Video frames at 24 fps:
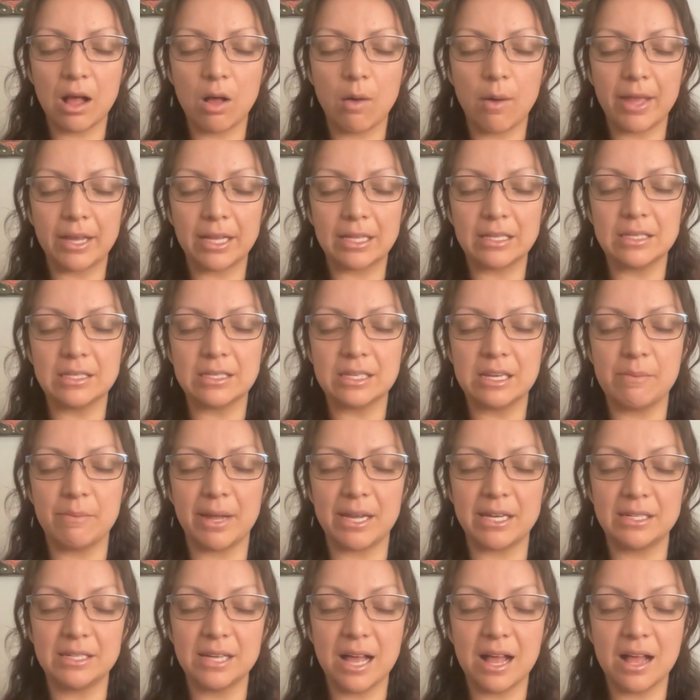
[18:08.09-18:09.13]
I can see my
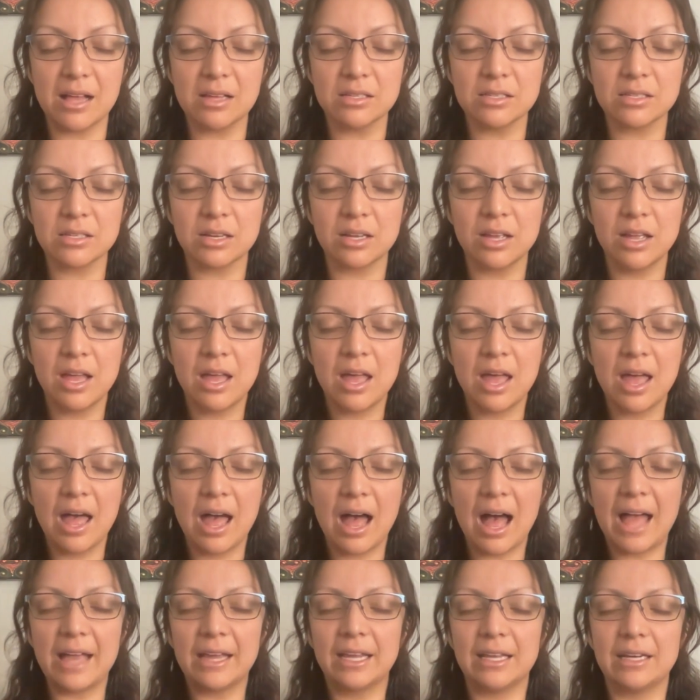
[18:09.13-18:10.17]
desk.
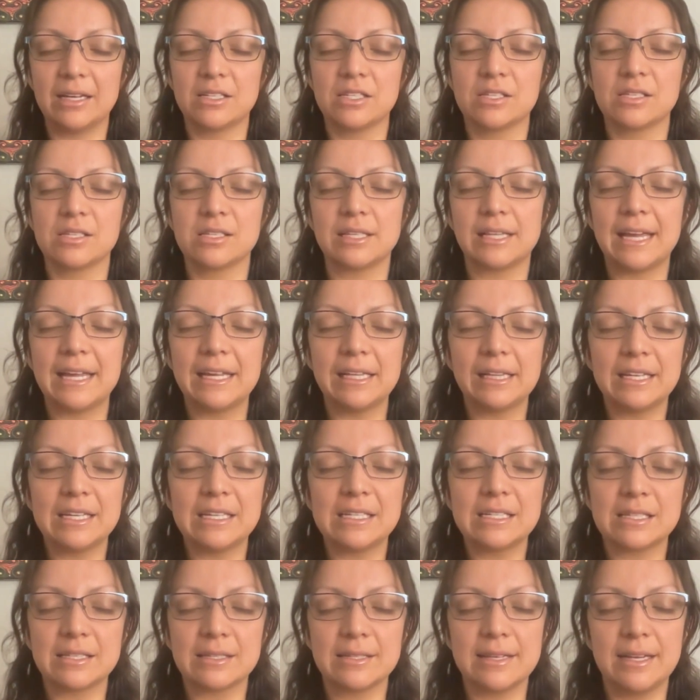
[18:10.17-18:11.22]
I can slightly
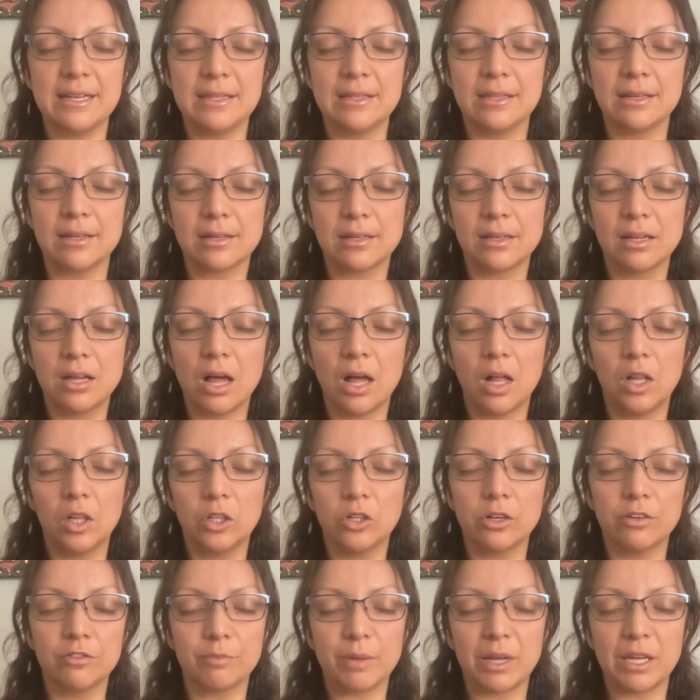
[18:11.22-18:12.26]
see the color
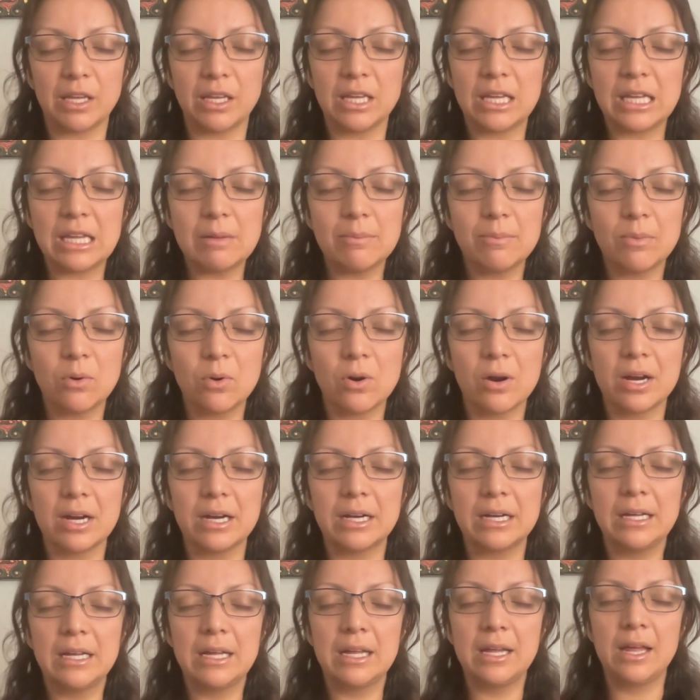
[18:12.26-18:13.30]
of my keyboard.
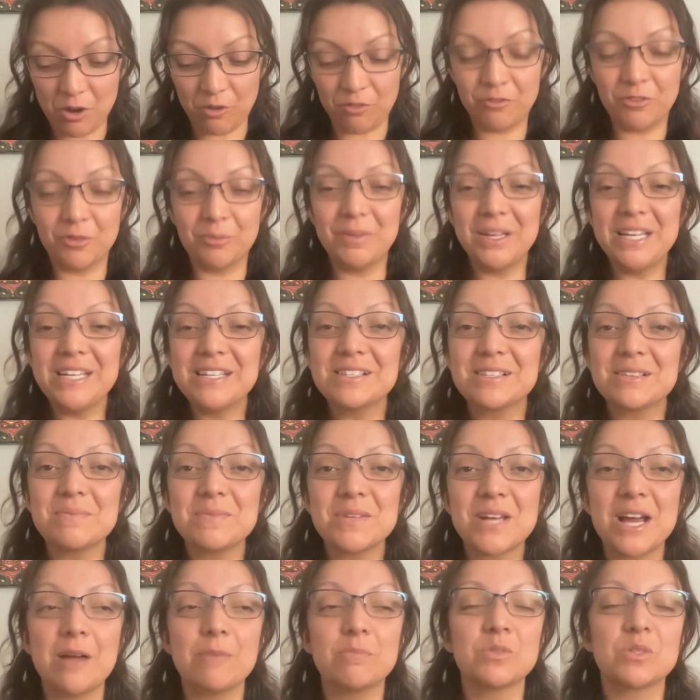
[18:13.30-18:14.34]
For me,
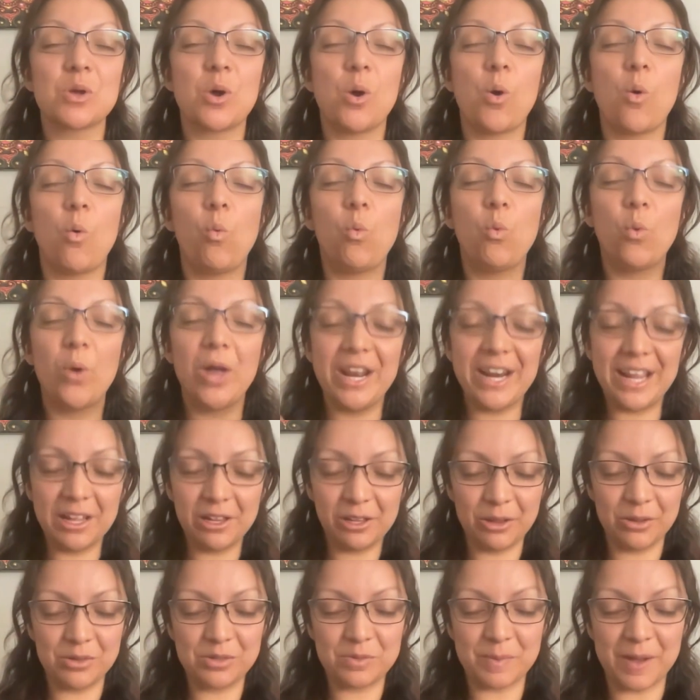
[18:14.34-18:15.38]
sometimes when I
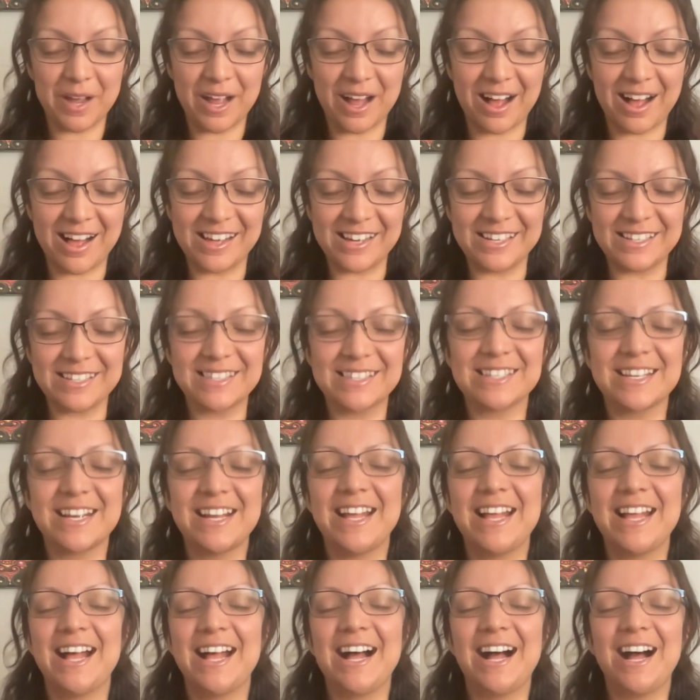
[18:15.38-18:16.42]
close my eyes,
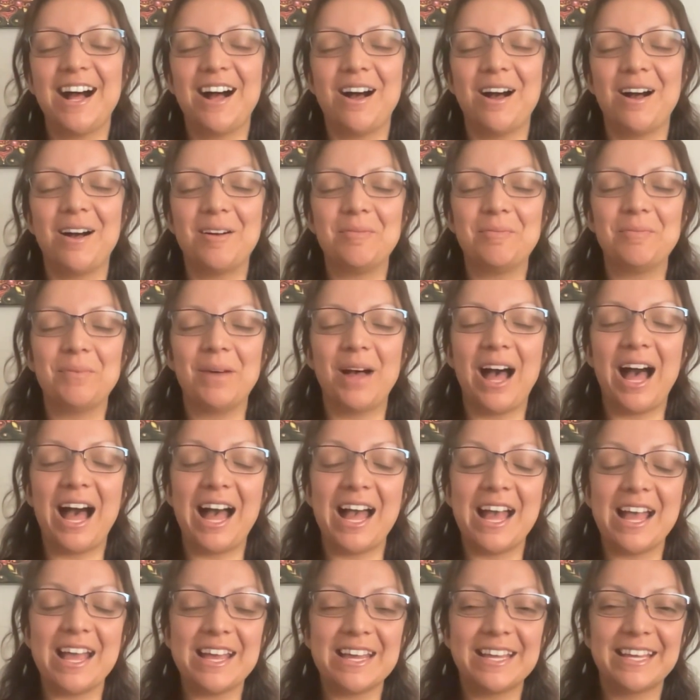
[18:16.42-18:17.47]

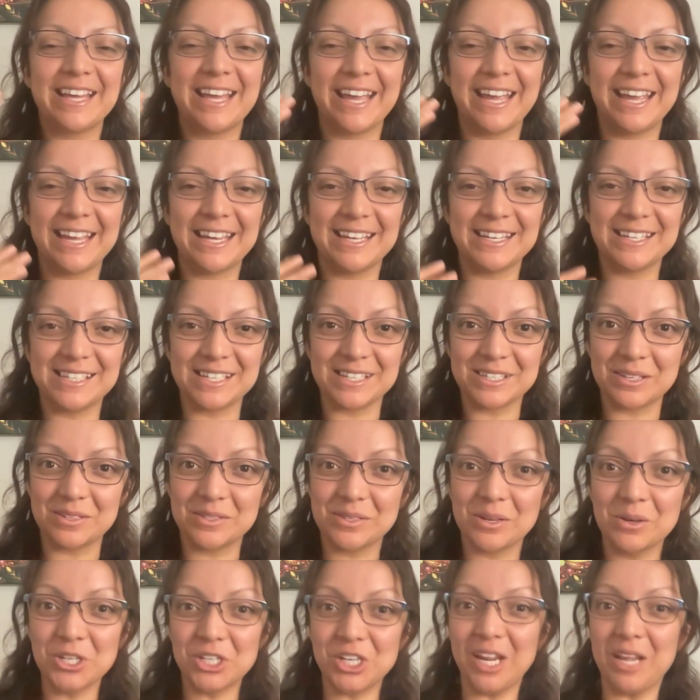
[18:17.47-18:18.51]
I can
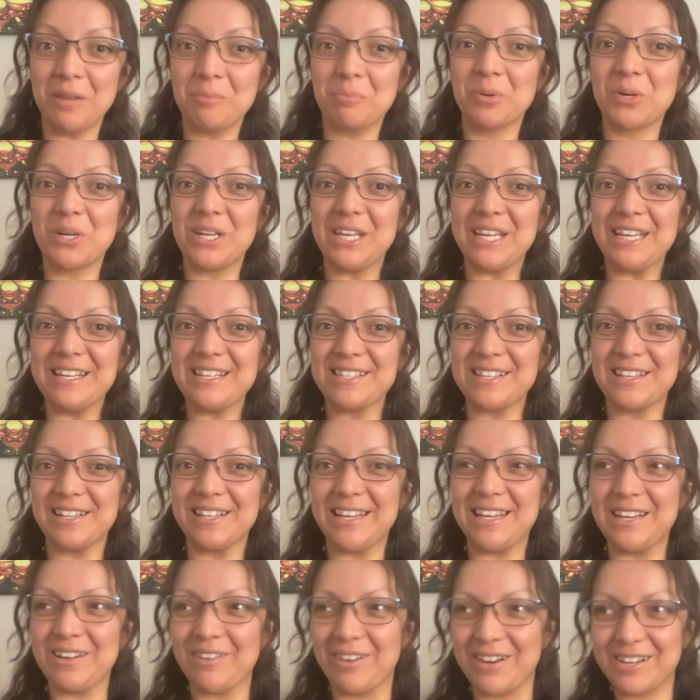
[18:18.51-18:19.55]
disassociate pretty
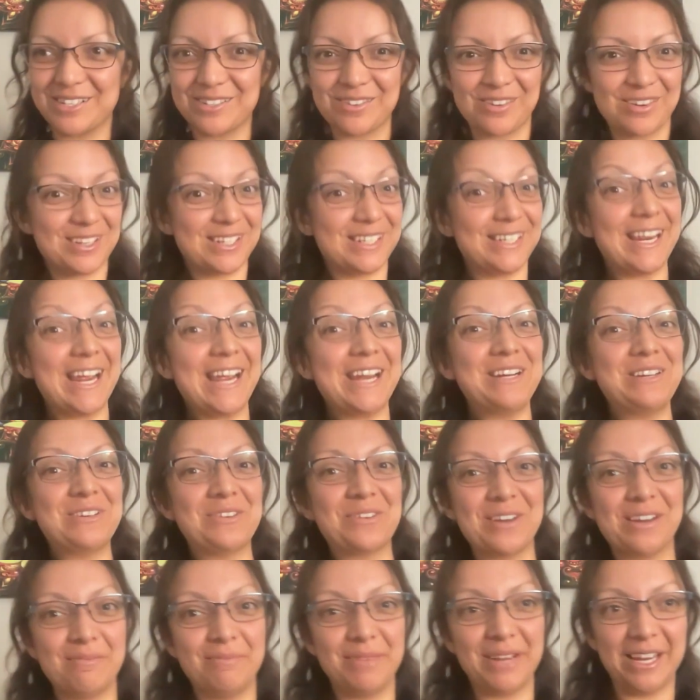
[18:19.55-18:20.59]
easily, or I start
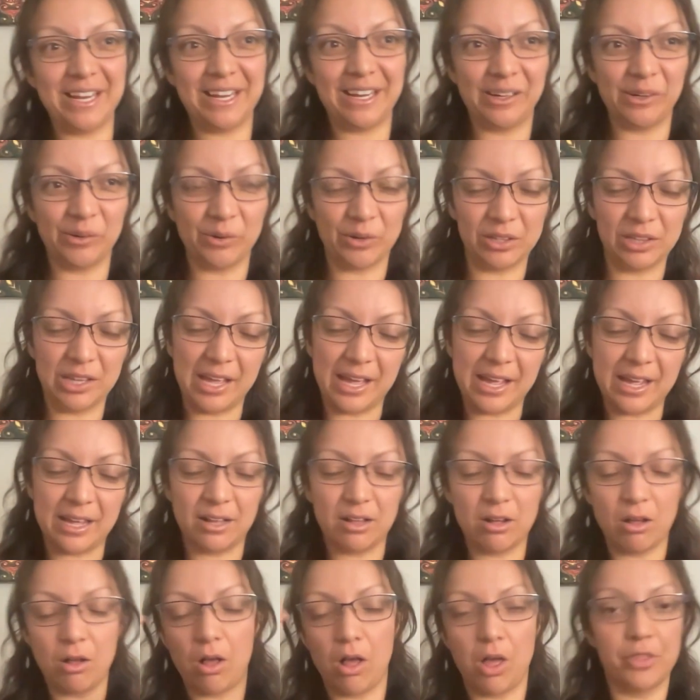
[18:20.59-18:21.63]
daydreaming, or like
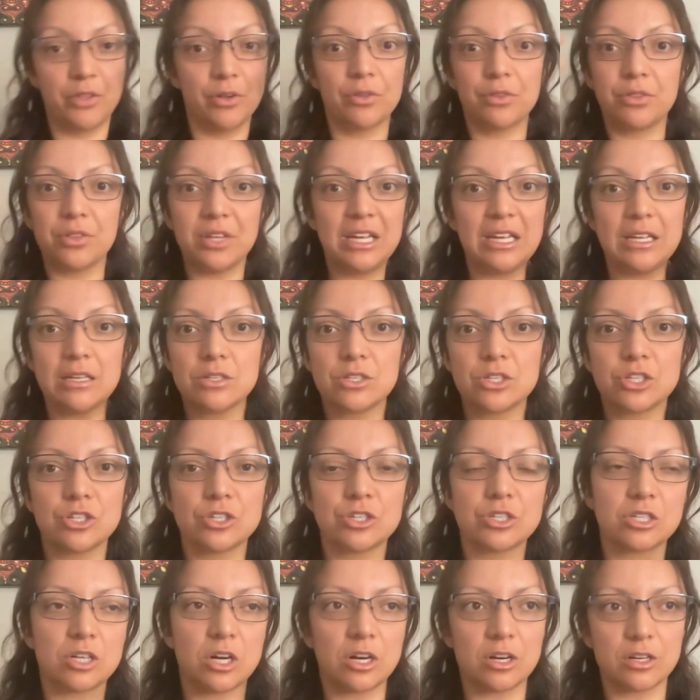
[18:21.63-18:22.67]
other things just
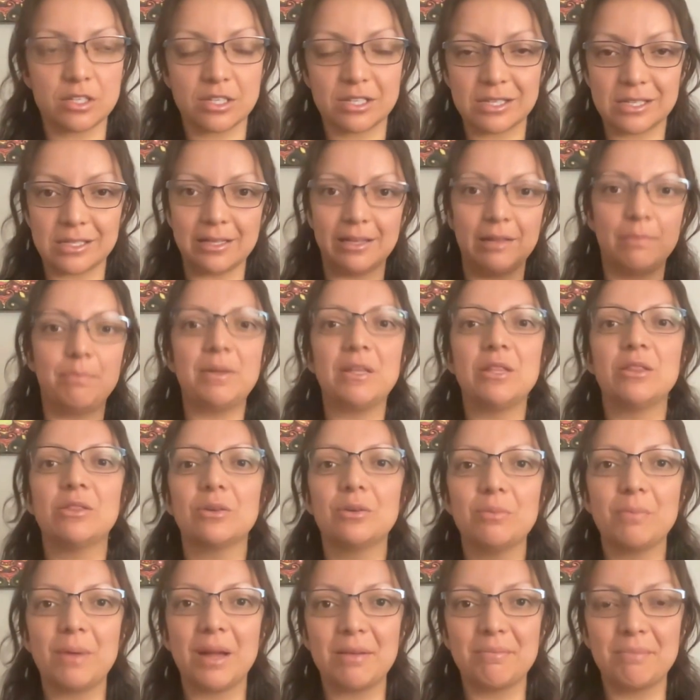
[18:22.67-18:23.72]
start slipping
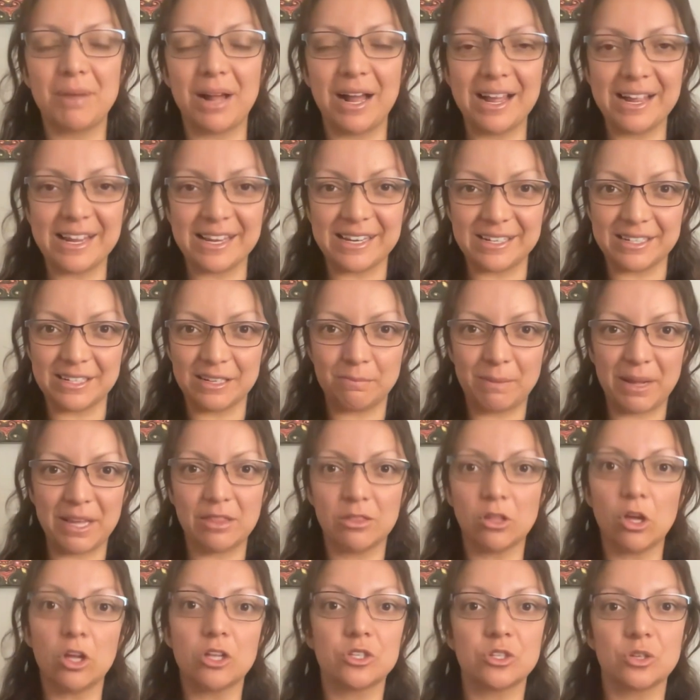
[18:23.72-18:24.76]
through my mind and my
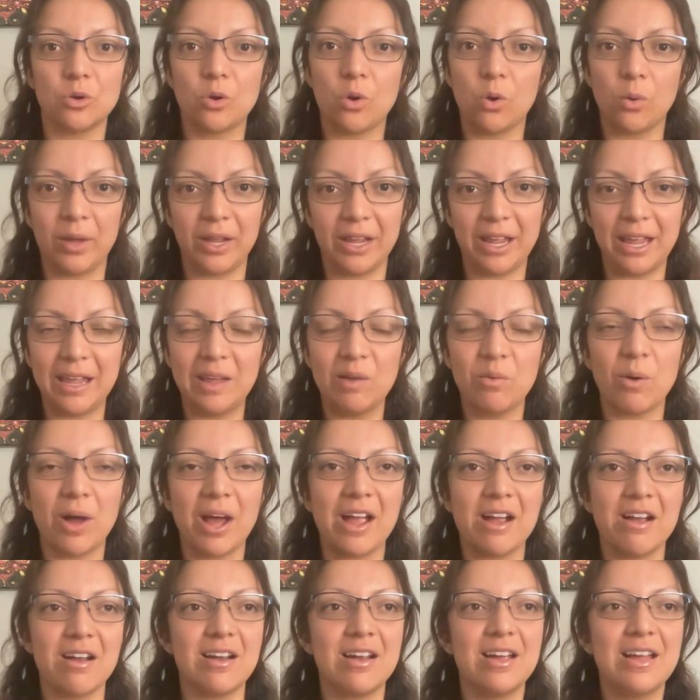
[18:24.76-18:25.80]
thoughts are going
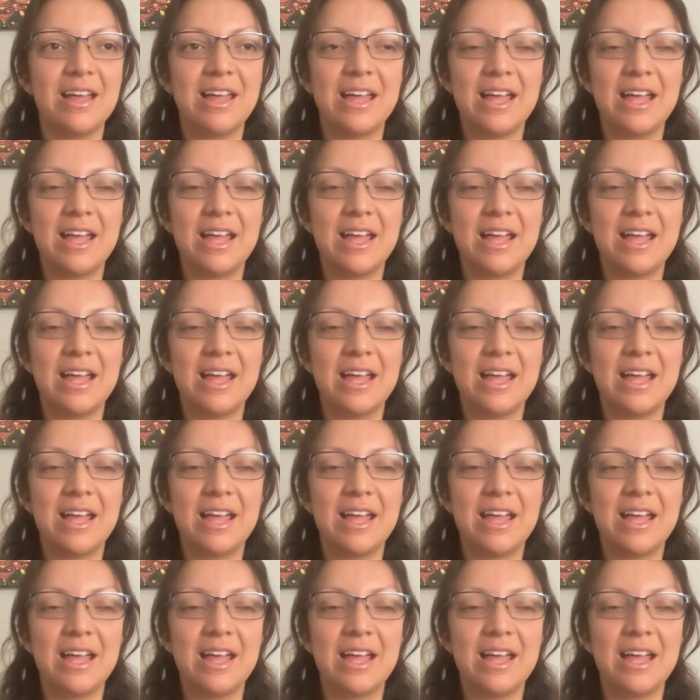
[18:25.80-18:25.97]
haywire.